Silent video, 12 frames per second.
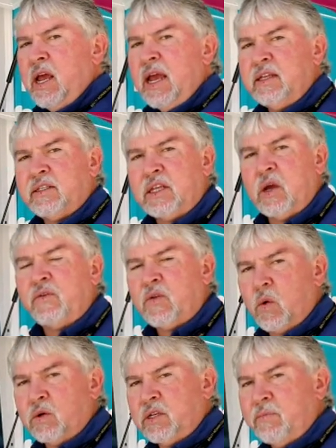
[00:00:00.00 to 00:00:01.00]
And so of
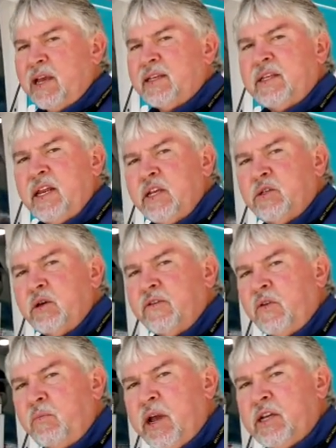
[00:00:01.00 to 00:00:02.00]
course it makes it
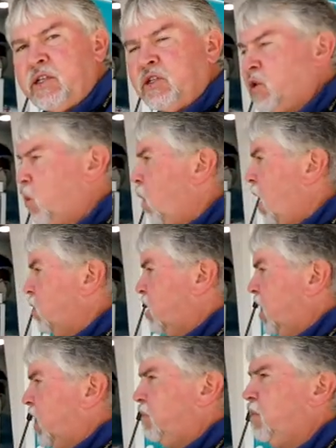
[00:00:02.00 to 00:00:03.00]
easier for patients to walk
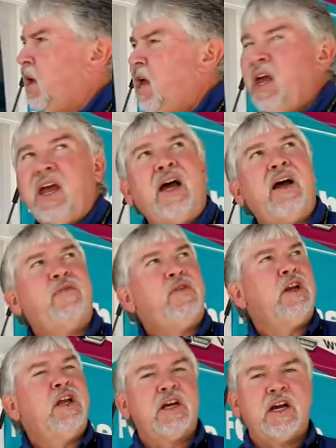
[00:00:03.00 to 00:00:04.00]
up. If
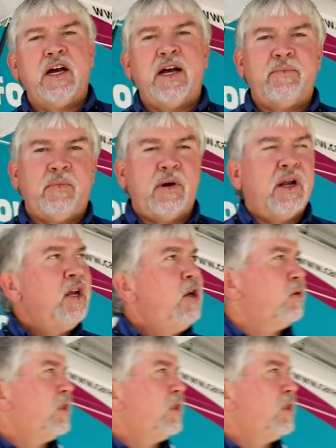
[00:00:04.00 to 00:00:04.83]
you look up, you'll